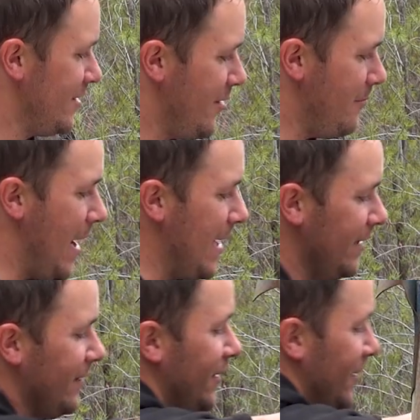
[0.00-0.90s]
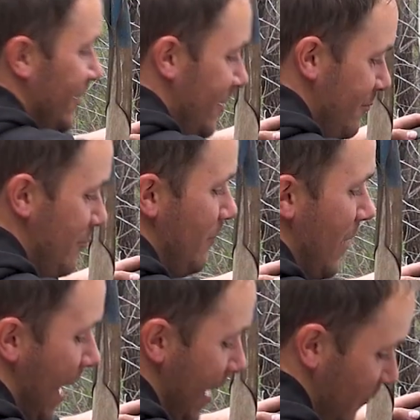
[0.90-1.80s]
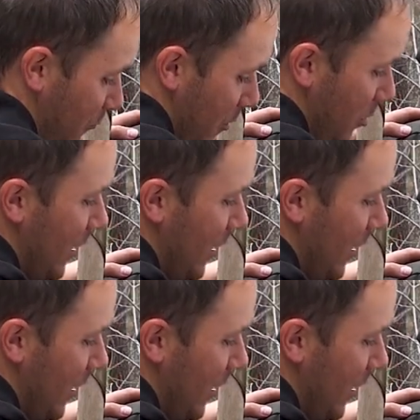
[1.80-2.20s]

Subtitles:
to the main wheel